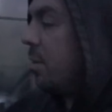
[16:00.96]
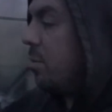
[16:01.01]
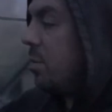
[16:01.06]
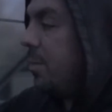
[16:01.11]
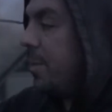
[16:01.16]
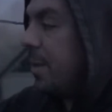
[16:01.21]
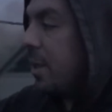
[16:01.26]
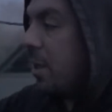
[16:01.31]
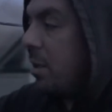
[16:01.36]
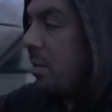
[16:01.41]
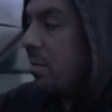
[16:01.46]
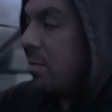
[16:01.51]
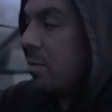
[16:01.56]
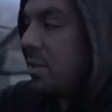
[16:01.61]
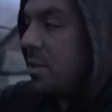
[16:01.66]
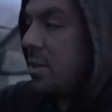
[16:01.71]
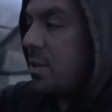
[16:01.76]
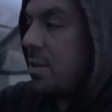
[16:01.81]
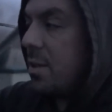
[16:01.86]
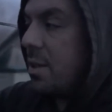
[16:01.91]
going to be cold.
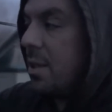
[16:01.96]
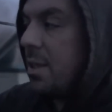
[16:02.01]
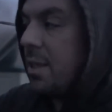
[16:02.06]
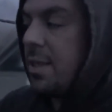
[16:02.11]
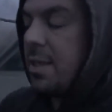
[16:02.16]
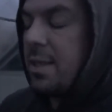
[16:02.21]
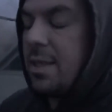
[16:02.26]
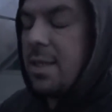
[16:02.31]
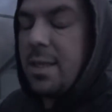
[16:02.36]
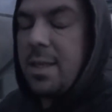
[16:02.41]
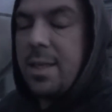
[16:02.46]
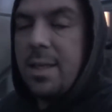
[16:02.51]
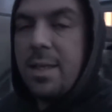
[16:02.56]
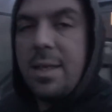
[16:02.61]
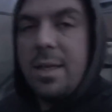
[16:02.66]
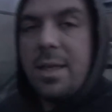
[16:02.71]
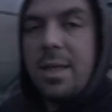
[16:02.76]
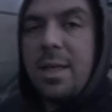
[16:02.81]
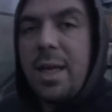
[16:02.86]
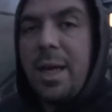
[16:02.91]
So
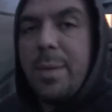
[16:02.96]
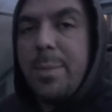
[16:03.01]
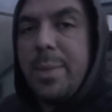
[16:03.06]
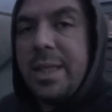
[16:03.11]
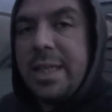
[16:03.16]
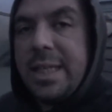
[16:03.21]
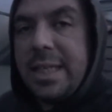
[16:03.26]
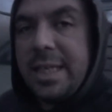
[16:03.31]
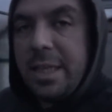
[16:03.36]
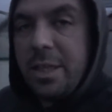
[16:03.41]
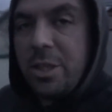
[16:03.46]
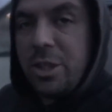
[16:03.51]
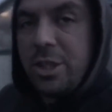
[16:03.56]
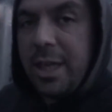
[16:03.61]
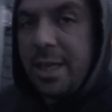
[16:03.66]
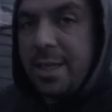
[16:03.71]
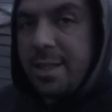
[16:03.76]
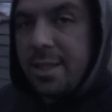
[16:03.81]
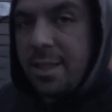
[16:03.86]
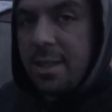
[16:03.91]
I'm in the
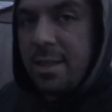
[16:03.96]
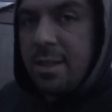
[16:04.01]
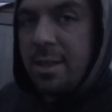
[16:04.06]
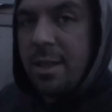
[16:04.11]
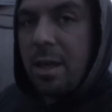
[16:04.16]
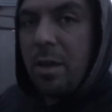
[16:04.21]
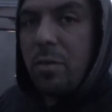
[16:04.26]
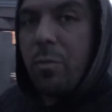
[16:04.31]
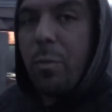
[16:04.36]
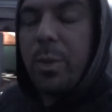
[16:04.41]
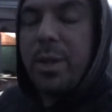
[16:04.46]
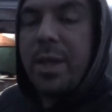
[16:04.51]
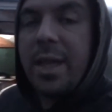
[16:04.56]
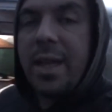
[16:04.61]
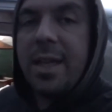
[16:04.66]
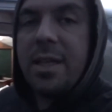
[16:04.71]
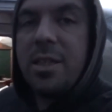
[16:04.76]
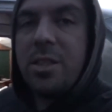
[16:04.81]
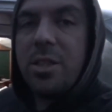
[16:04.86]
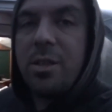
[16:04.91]
shed, I've put the
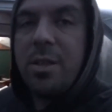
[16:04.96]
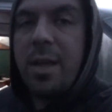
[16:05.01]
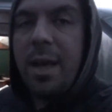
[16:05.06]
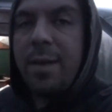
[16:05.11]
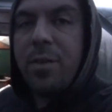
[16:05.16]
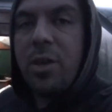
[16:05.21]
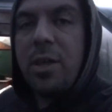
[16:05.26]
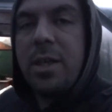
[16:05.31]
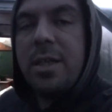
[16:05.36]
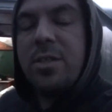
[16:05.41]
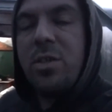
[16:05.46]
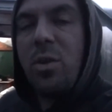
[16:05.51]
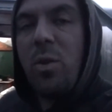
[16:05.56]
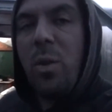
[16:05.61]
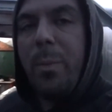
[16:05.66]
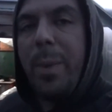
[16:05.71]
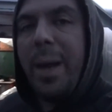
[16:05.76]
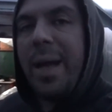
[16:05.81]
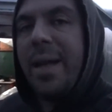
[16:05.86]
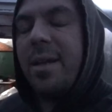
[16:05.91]
light on. I've got a
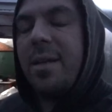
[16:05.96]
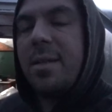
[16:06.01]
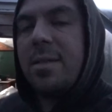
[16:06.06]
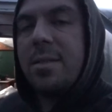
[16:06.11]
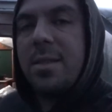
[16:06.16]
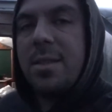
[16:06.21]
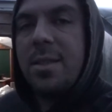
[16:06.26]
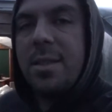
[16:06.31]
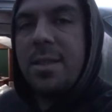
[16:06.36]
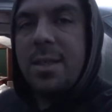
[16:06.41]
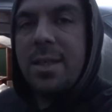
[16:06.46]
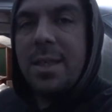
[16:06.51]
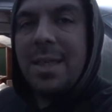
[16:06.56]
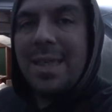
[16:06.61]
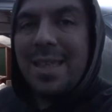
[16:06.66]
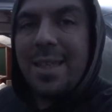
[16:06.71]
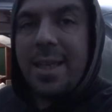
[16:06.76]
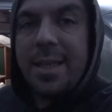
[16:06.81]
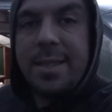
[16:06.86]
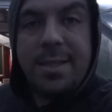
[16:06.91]
solar panelled
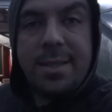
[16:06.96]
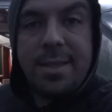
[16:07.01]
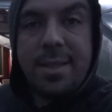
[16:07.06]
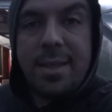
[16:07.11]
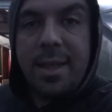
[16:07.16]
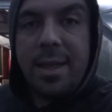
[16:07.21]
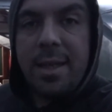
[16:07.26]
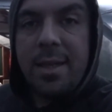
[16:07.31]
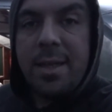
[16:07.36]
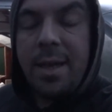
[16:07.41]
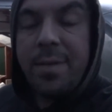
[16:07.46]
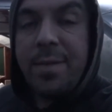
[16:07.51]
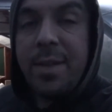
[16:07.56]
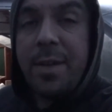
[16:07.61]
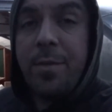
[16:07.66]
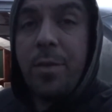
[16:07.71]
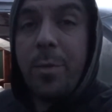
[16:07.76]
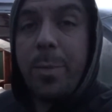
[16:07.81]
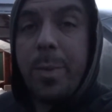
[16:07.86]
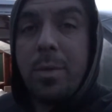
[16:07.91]
light in there. I've had
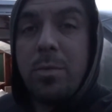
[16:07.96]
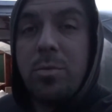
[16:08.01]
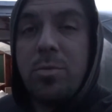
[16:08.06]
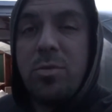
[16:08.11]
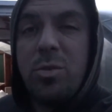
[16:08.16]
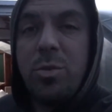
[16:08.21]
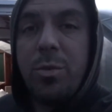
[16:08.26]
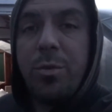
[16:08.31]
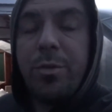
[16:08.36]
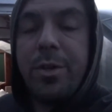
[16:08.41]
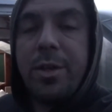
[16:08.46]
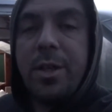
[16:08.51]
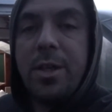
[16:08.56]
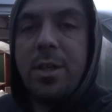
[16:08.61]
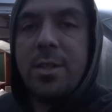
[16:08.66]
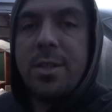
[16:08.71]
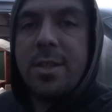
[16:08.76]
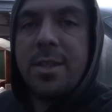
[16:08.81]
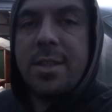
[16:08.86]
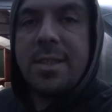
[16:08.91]
it for about 2-3
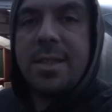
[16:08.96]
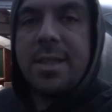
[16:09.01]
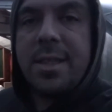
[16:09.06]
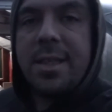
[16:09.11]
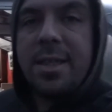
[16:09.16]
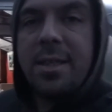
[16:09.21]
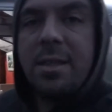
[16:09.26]
years, and